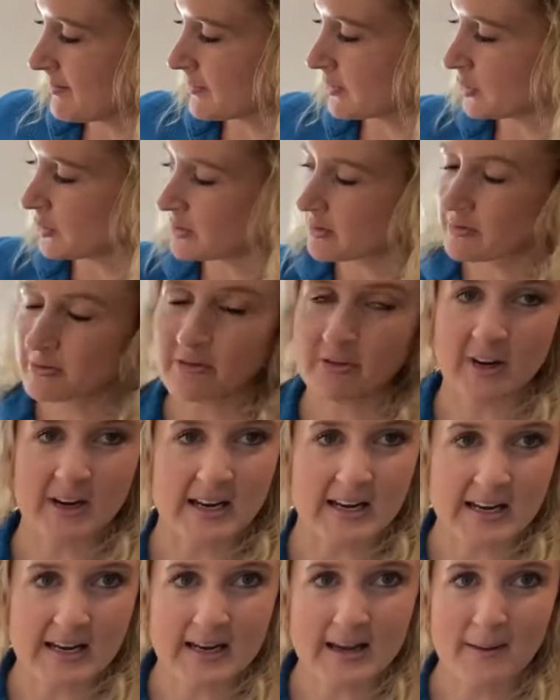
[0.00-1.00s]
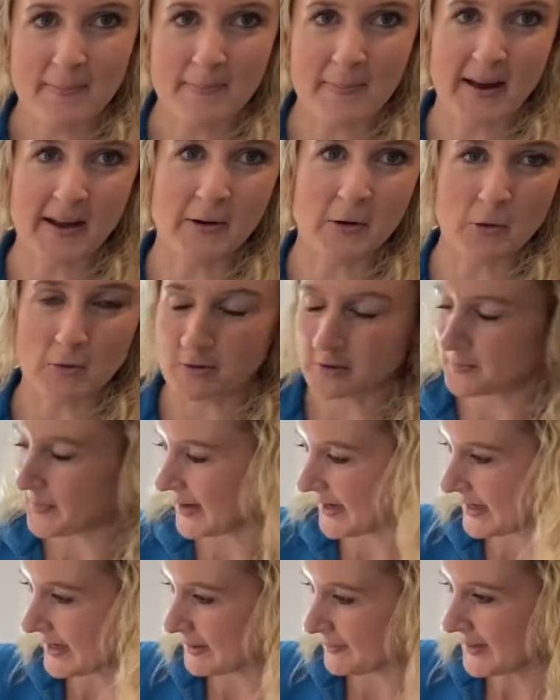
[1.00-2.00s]
gluten-free bagels
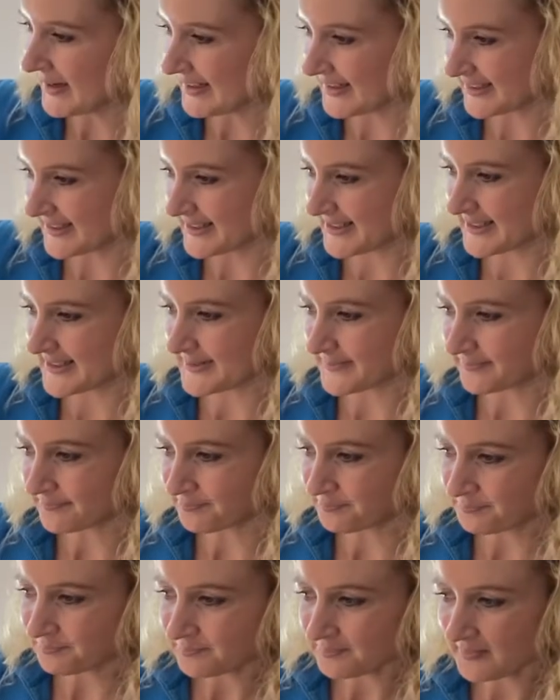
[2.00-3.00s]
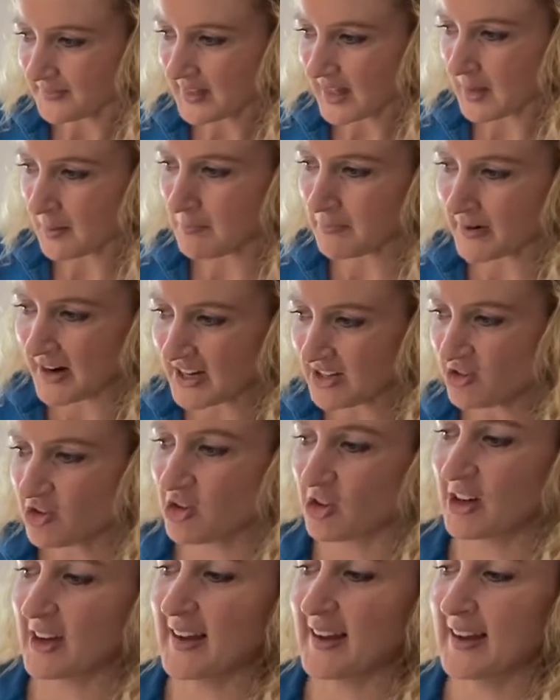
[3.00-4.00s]
baking mix, brown
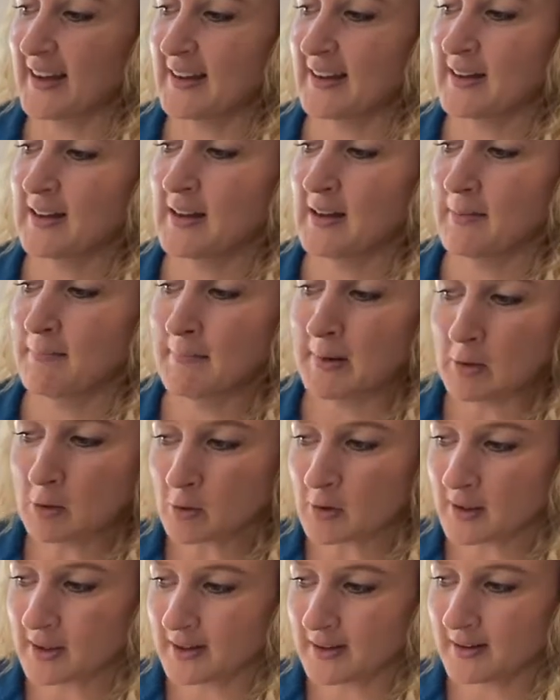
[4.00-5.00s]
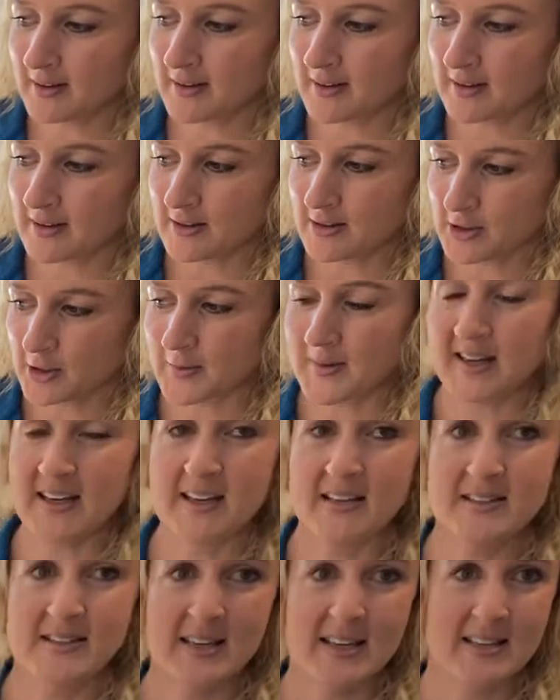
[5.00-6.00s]
sugar, milk, 2
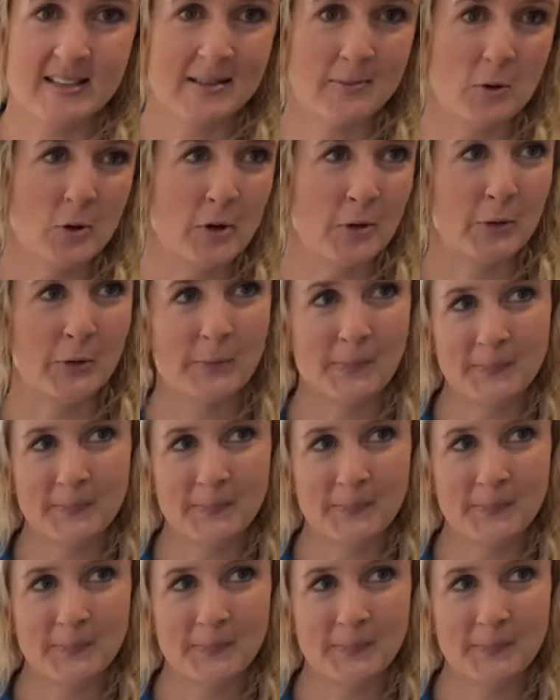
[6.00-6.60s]
eggs, and some oil.